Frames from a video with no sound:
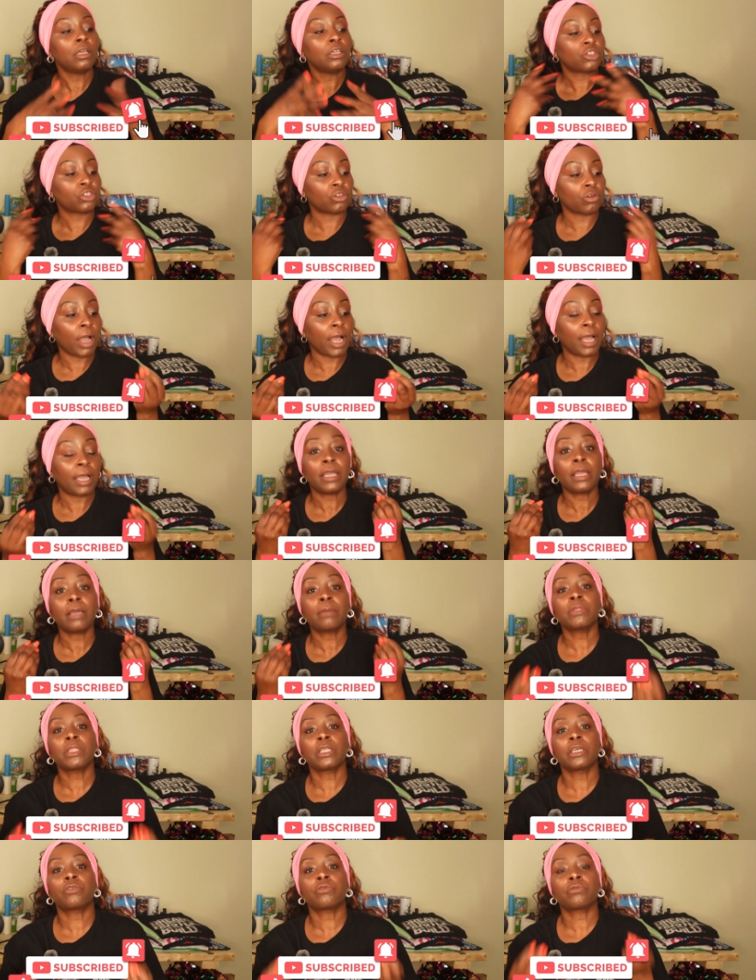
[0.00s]
So I
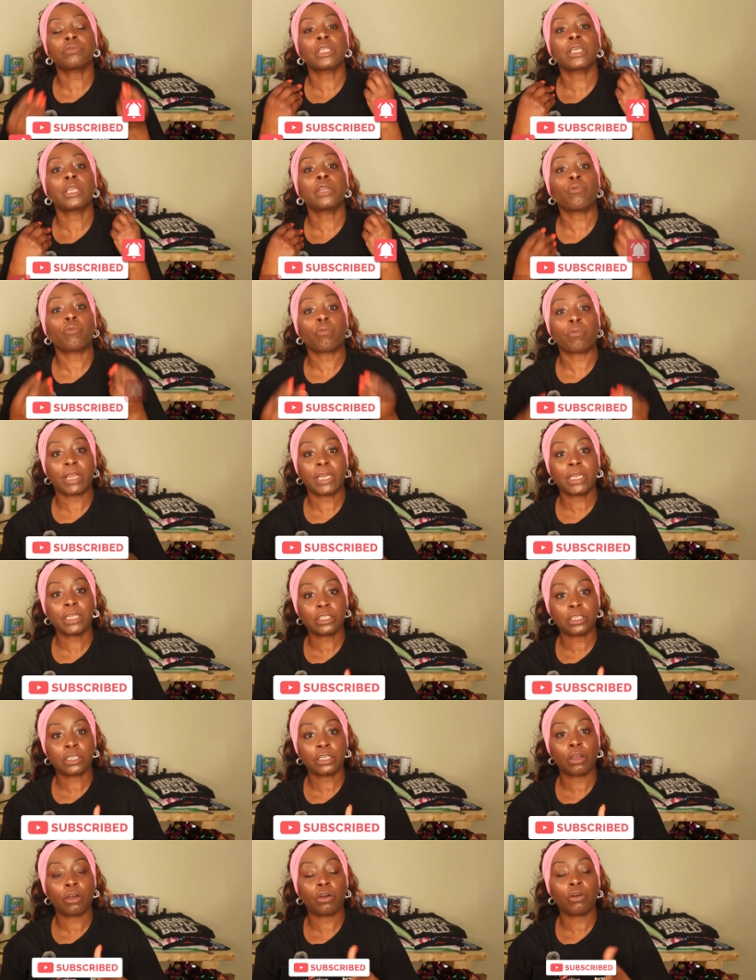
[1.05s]
am literally ready
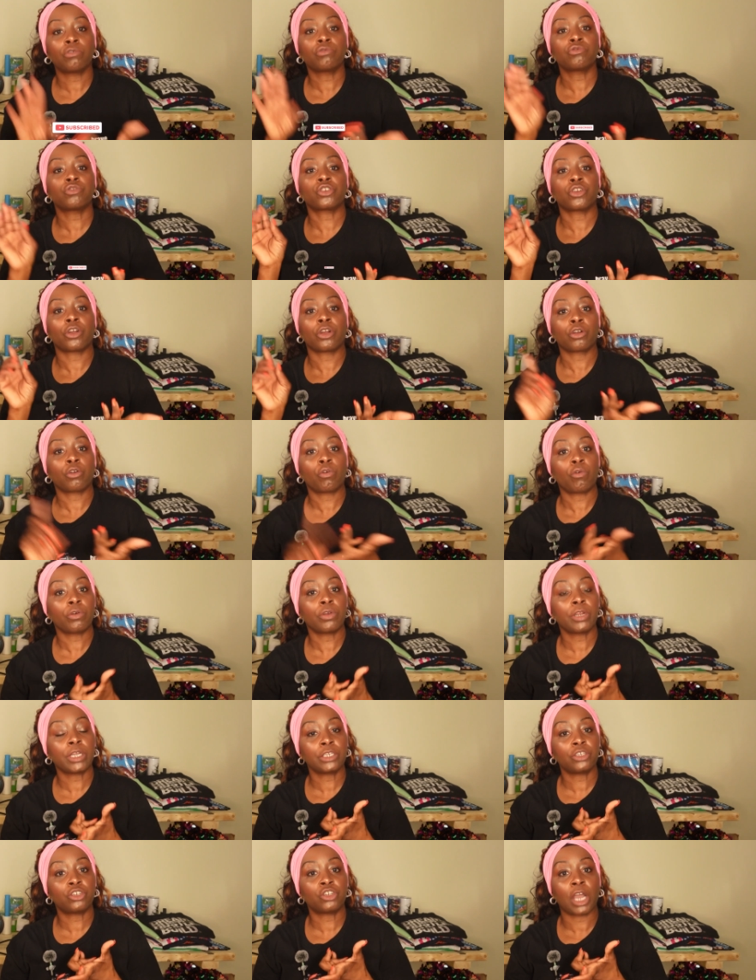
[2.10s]
to go start
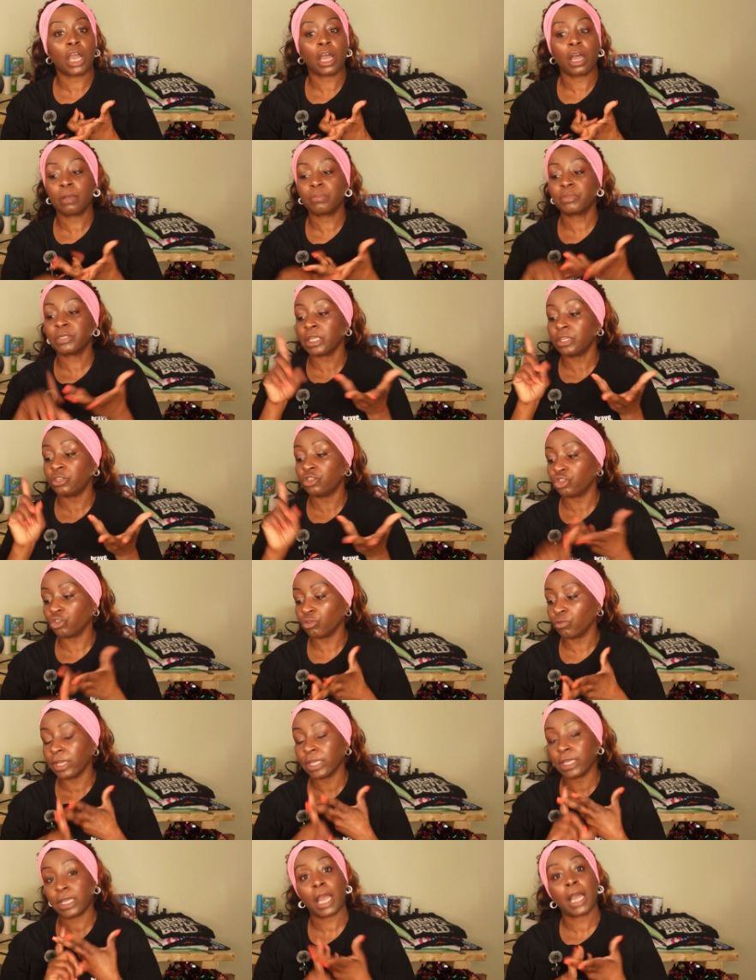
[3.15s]
quoting jobs and
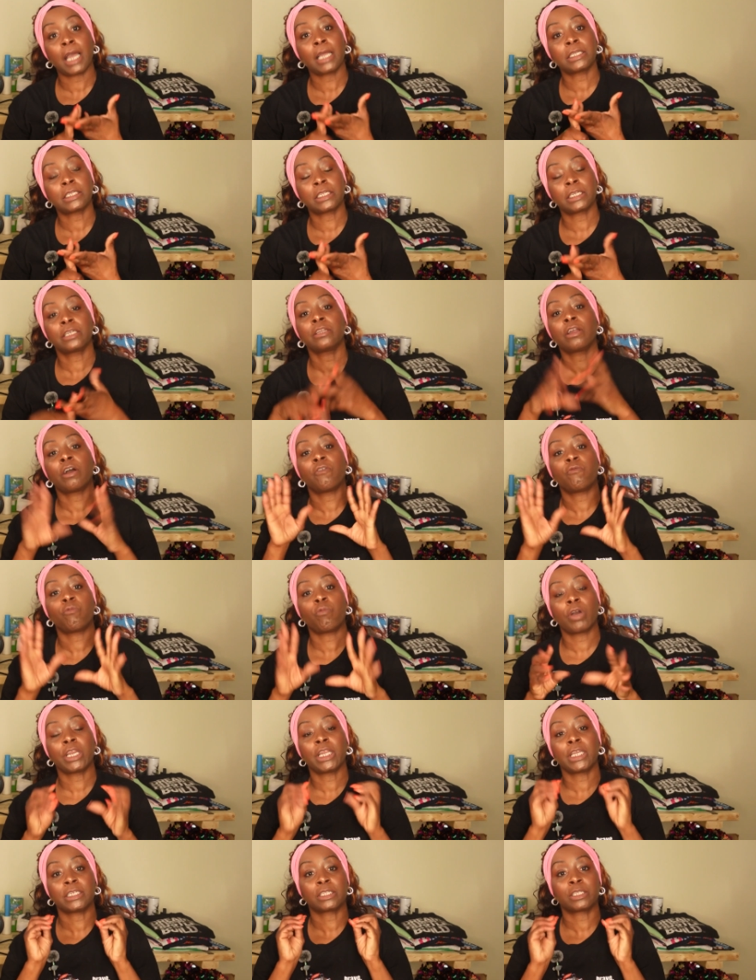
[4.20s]
showing content of
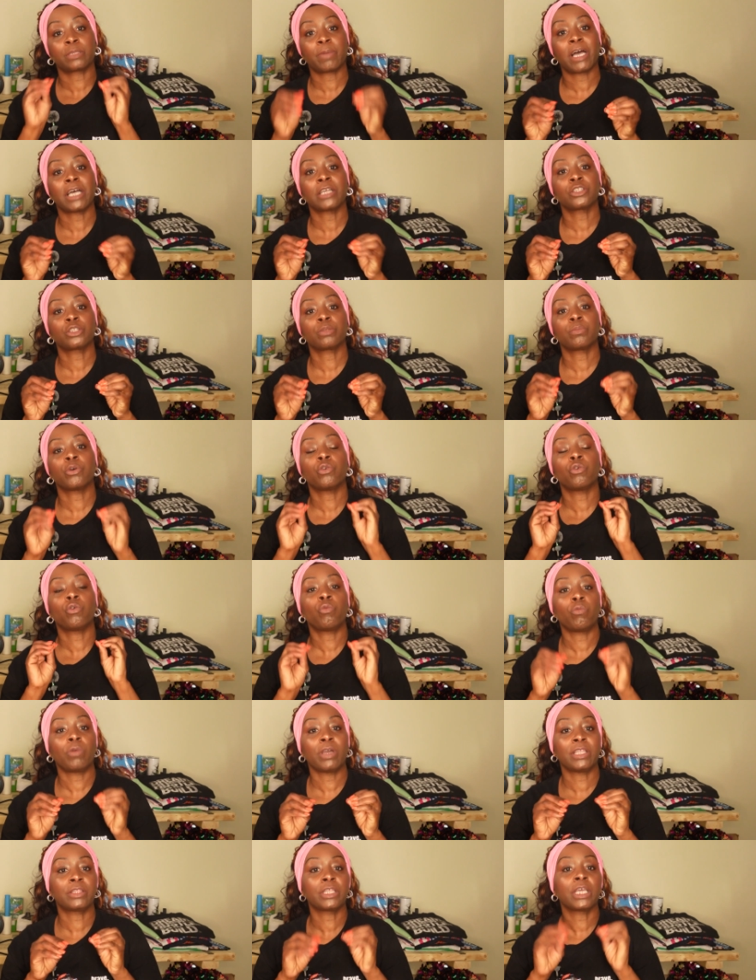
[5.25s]
what is possible
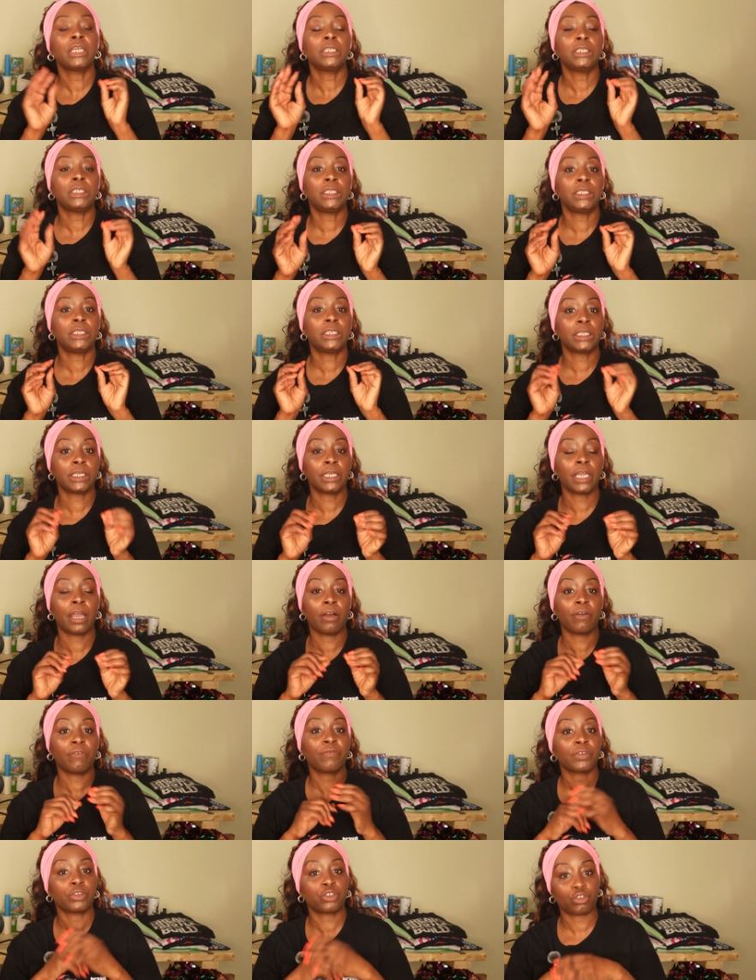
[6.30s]
with
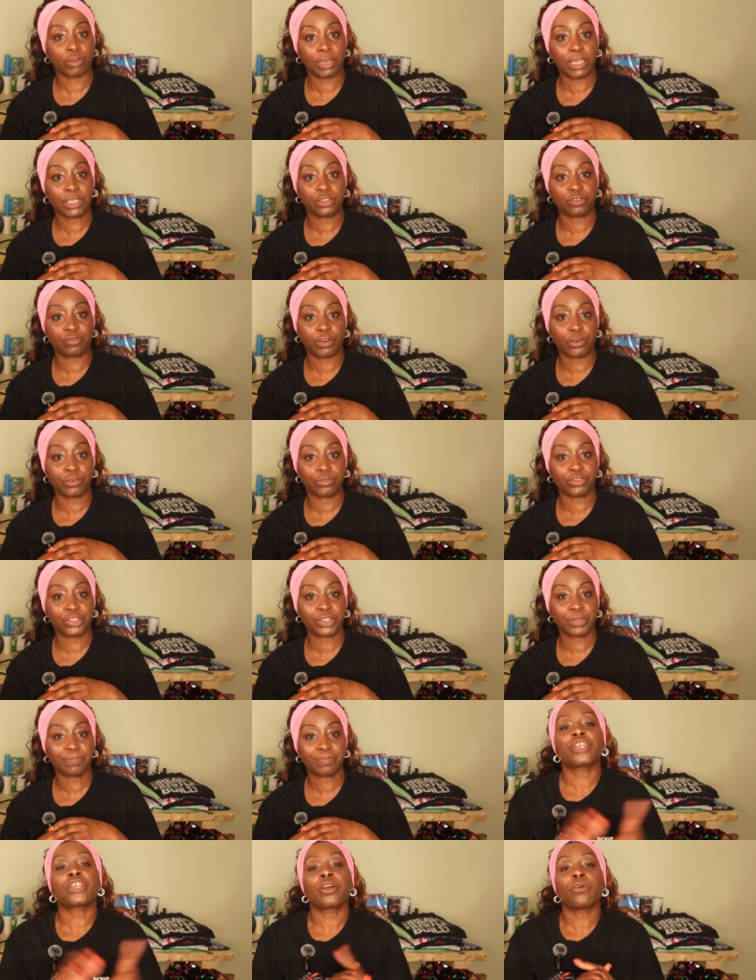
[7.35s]
DTF transfers.
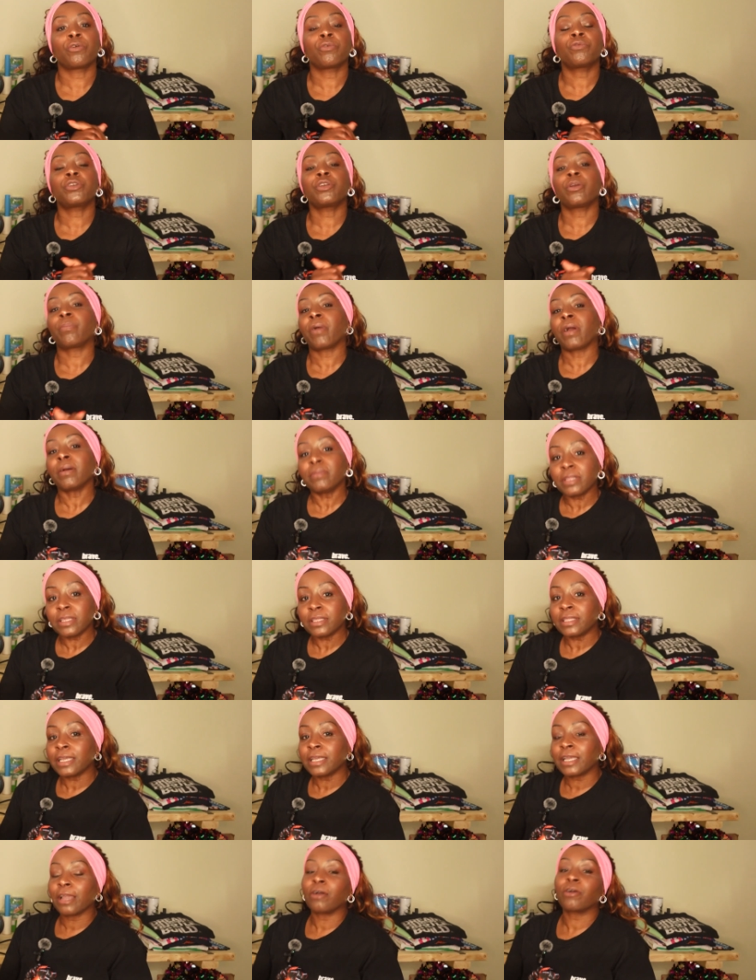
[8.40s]
So you're probably
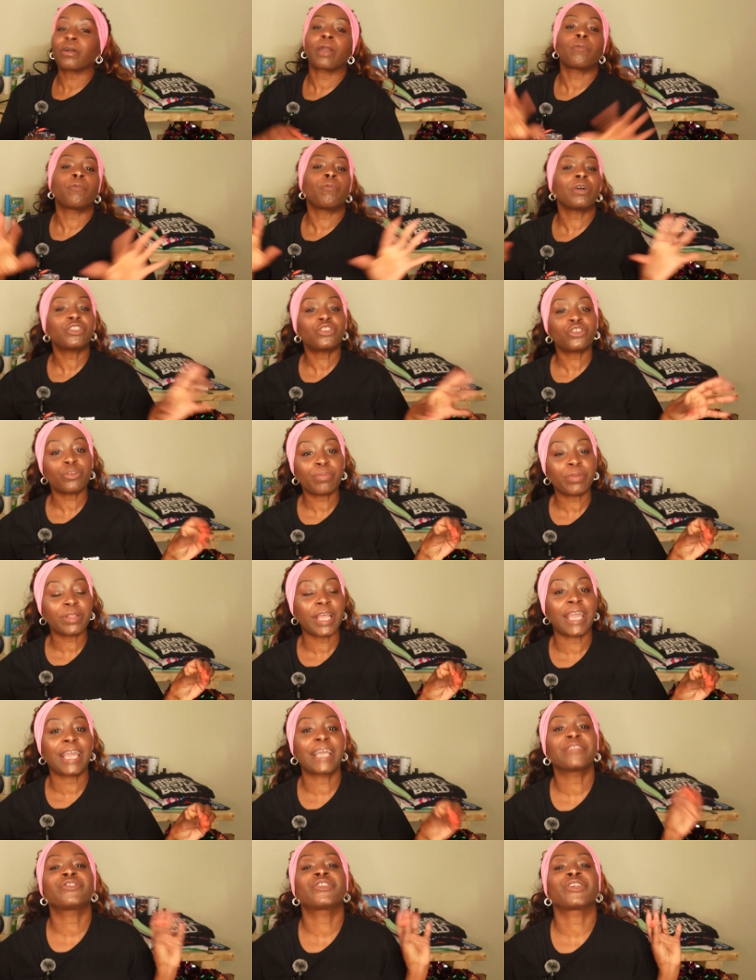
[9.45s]
thinking, okay, what's your
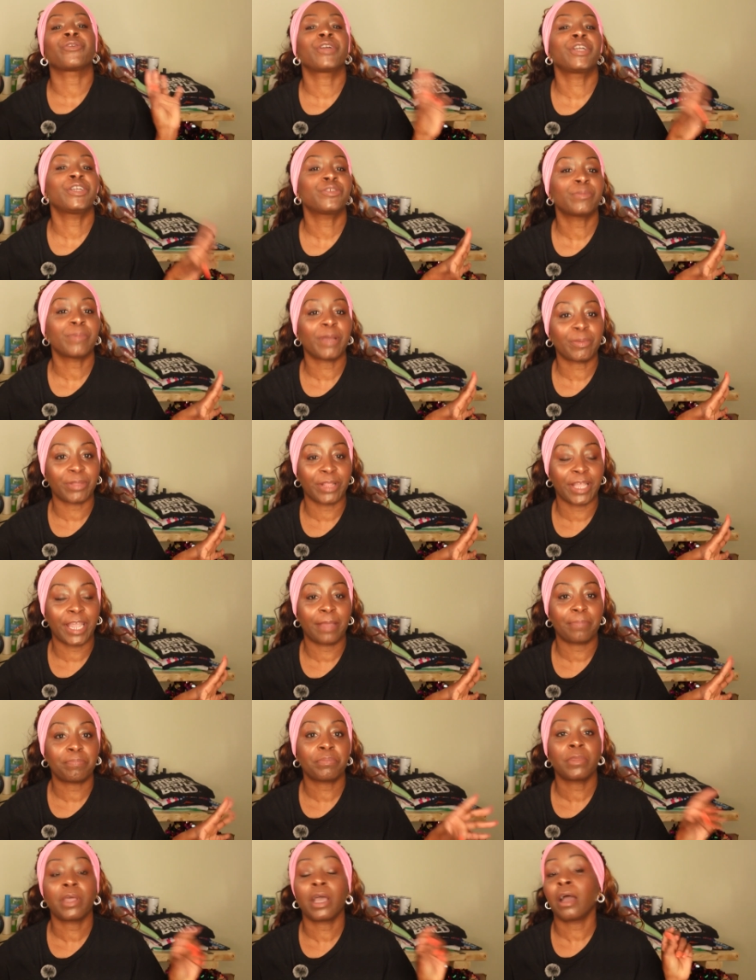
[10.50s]
plan? So here's my plan.
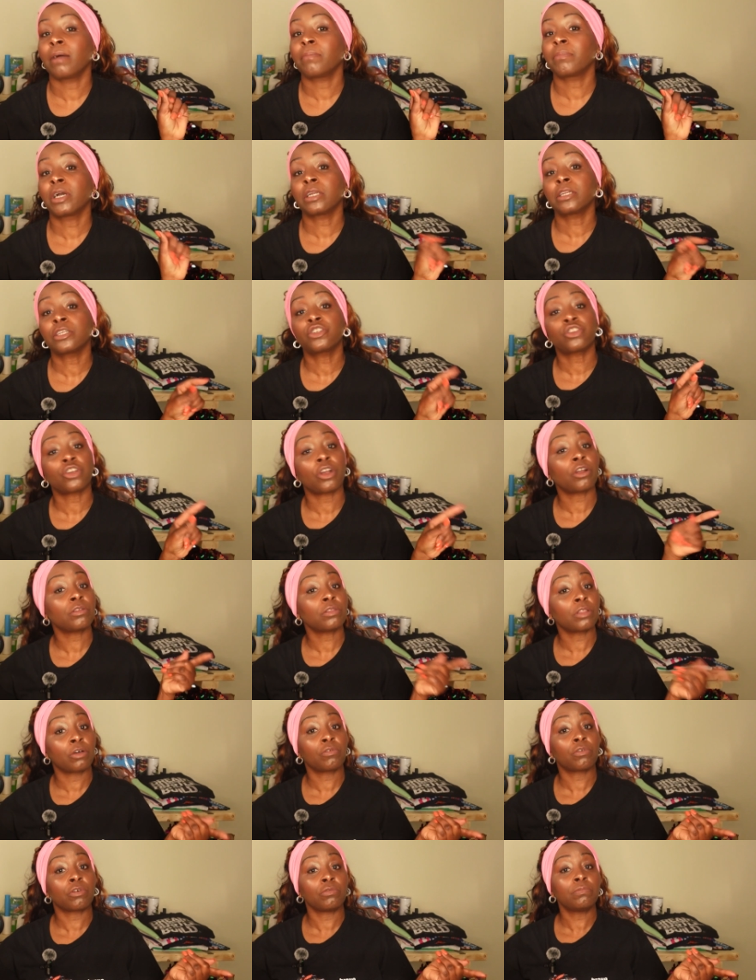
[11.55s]
I'm going to start
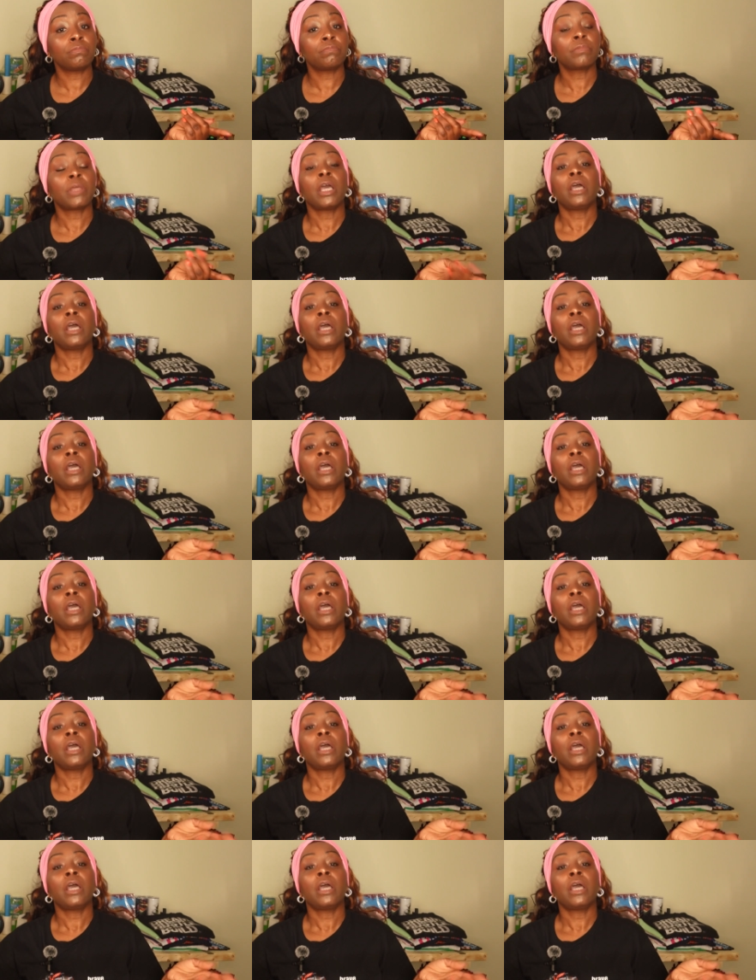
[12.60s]
local.